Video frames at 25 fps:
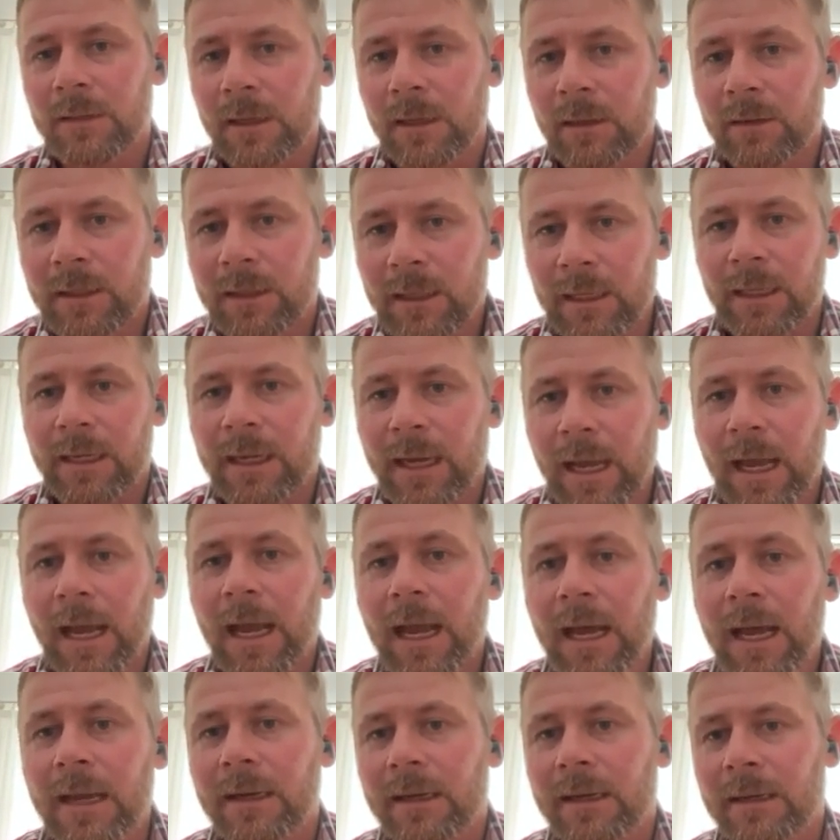Don't kick
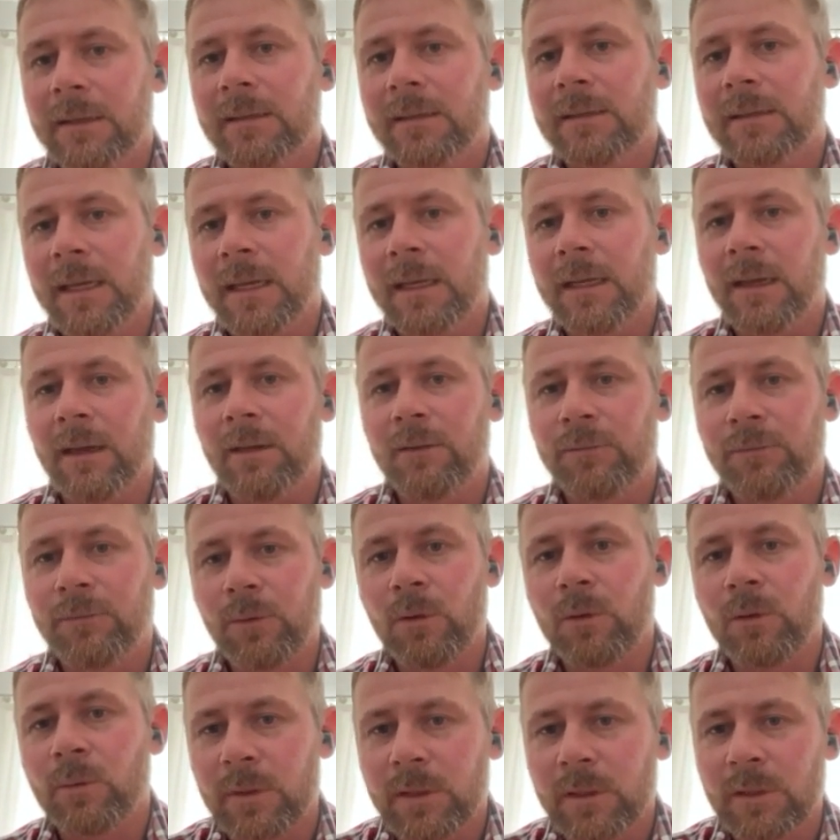harder to say go
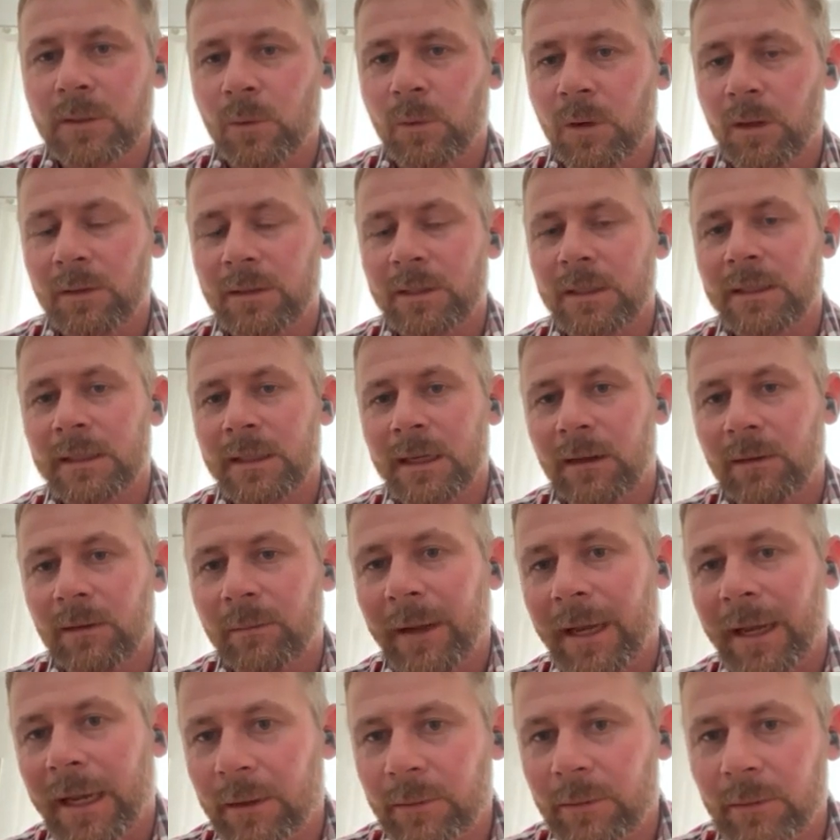forwards while she's going
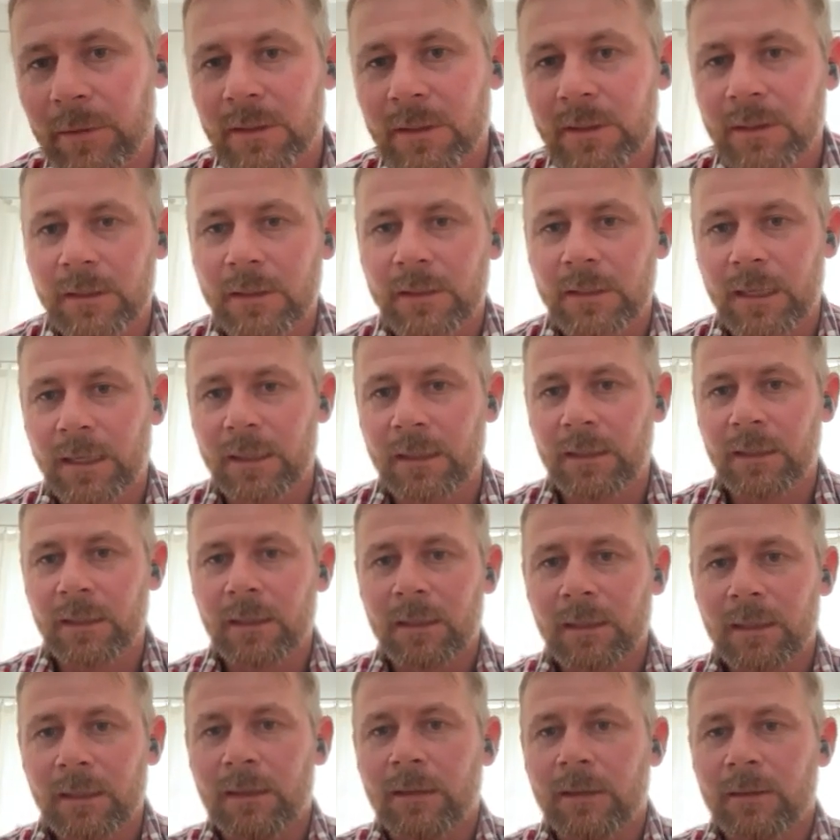backwards. Just say
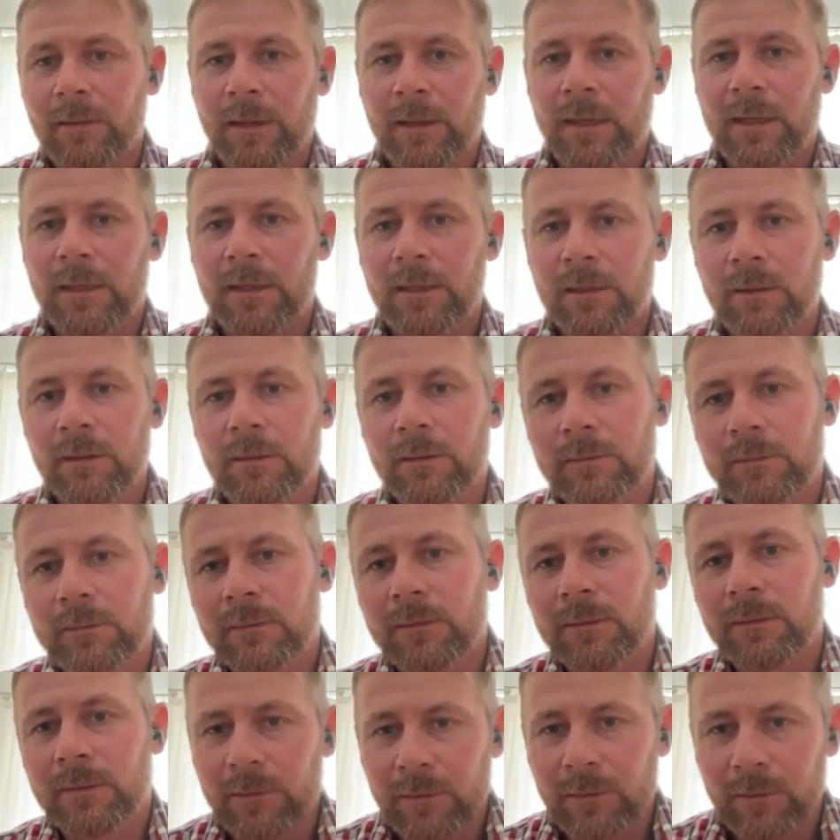thank you,
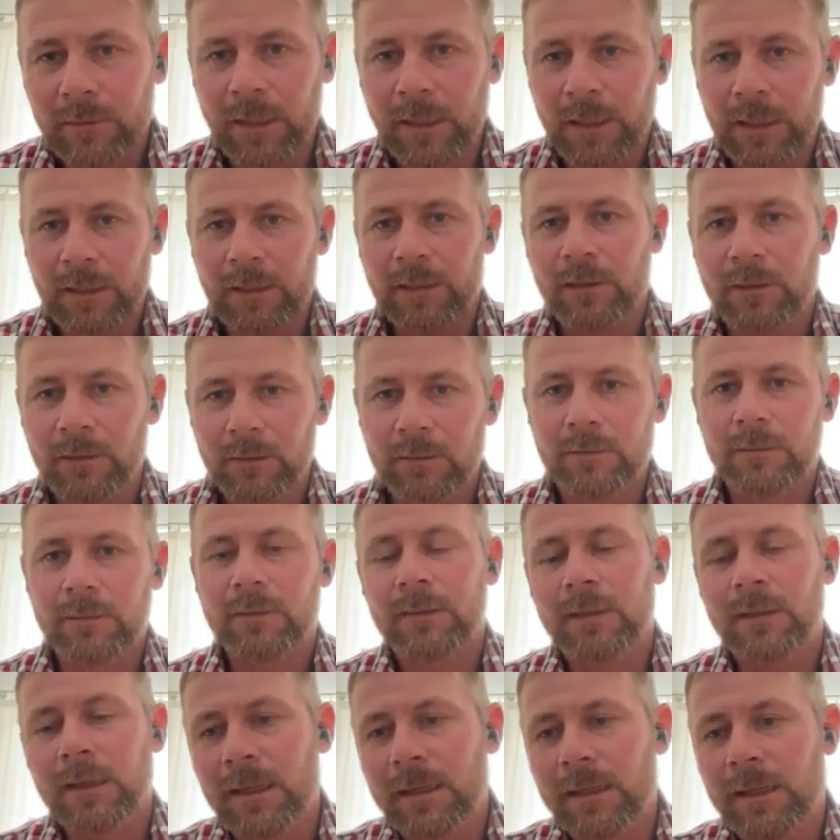
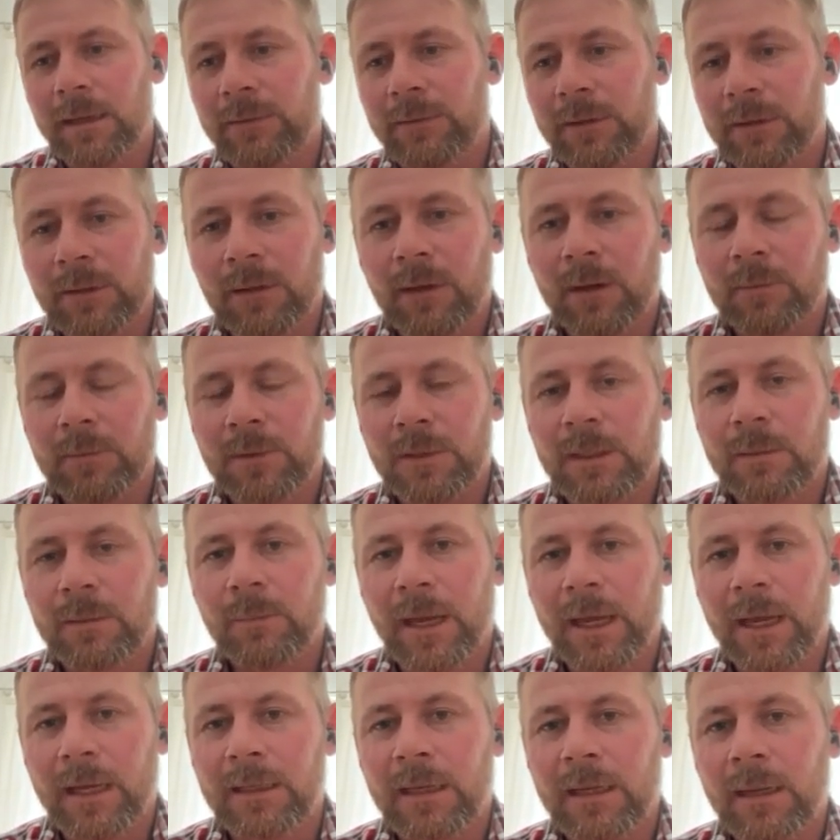and every time she
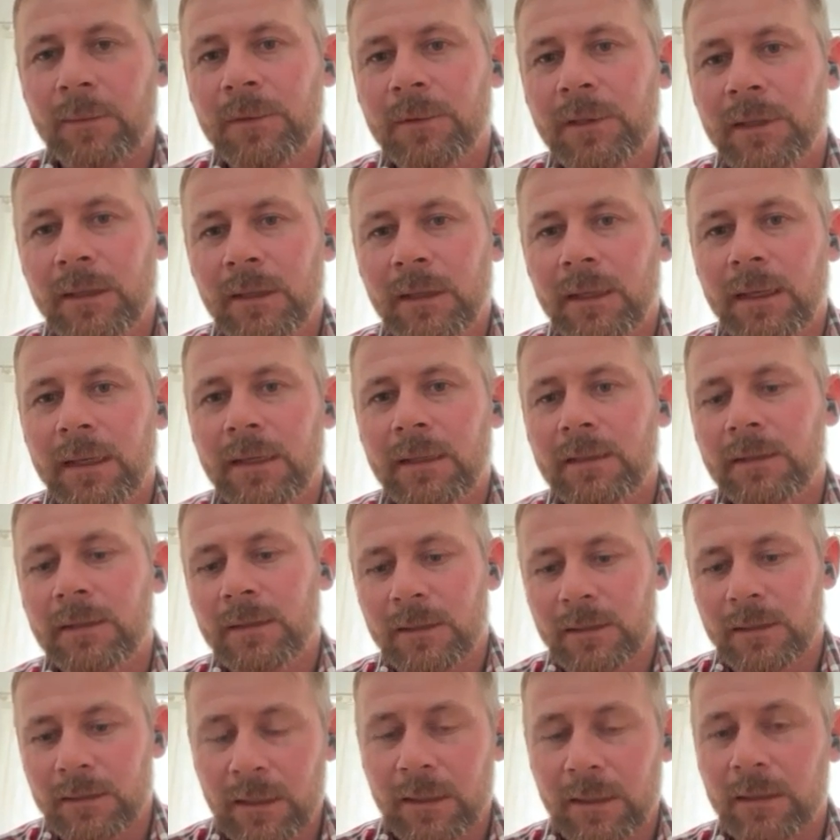backed up to the legs,
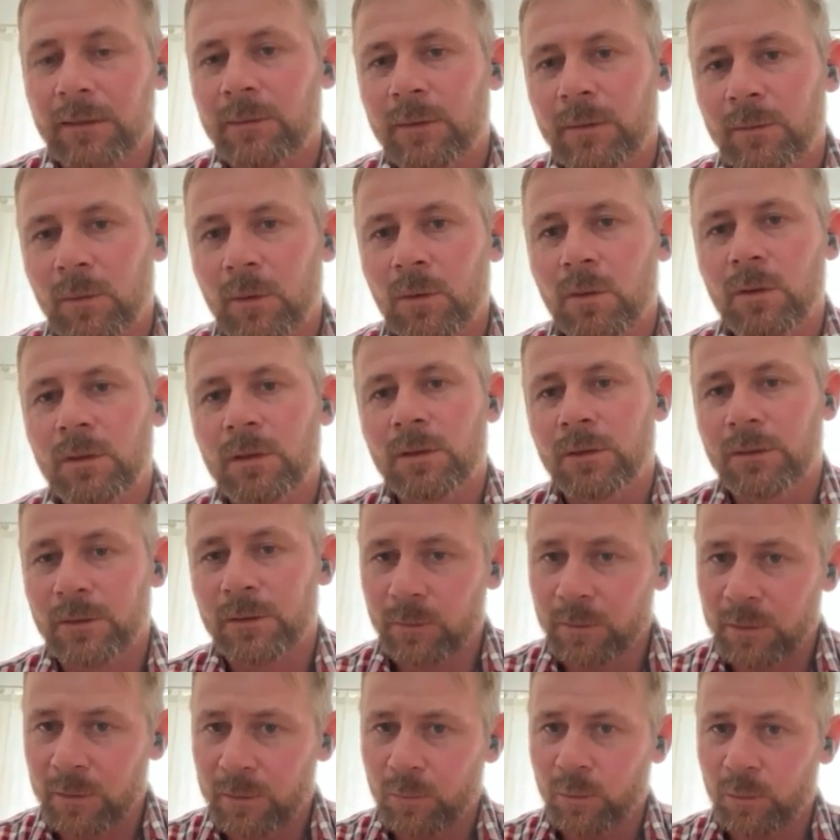she'd get a reward because
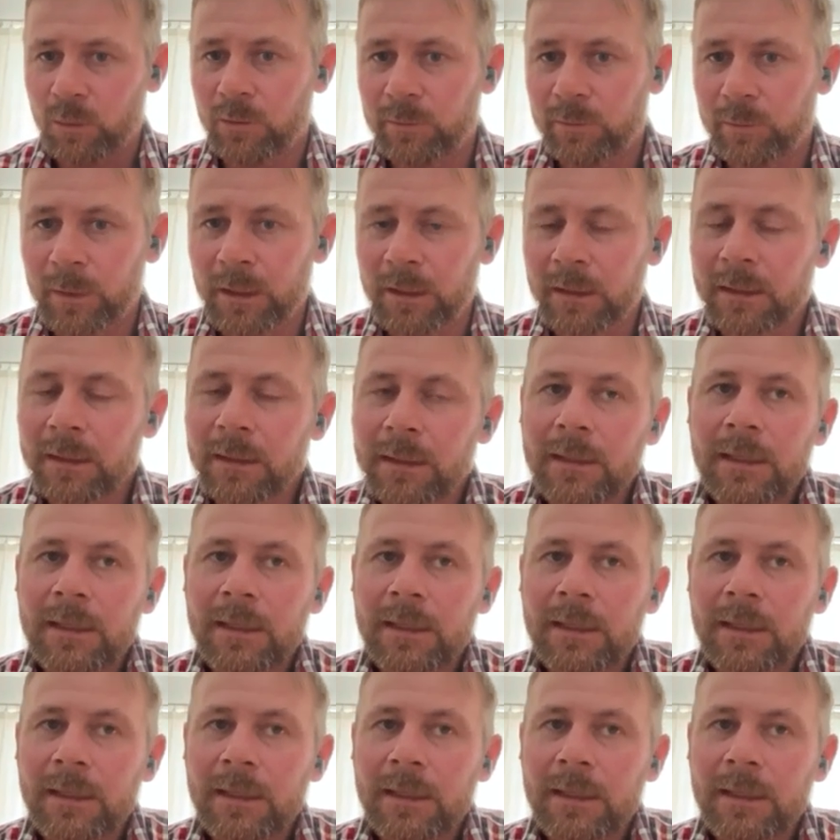it was movement.